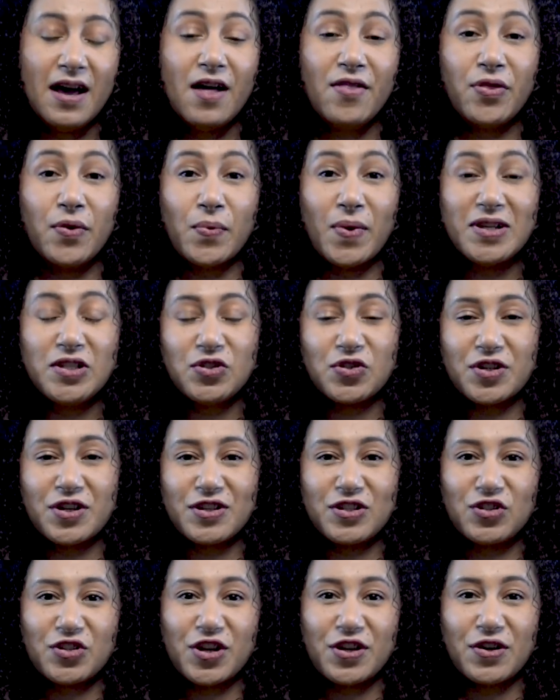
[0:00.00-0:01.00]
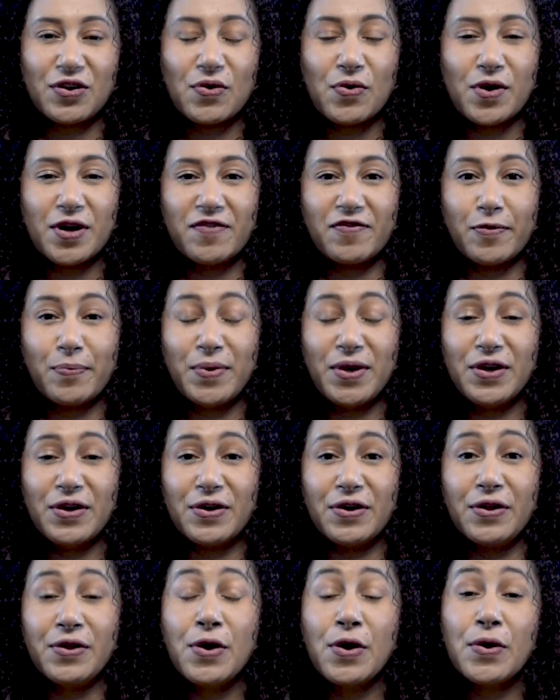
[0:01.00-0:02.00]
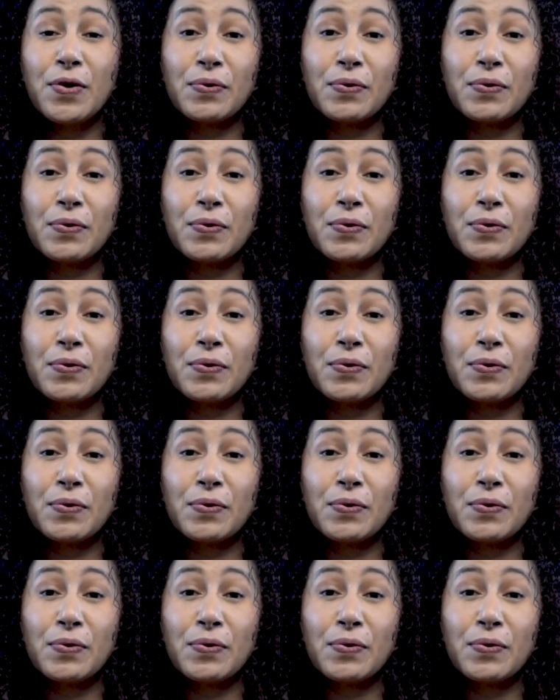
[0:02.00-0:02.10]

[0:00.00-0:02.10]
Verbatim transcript: The Western Australian Court of Appeal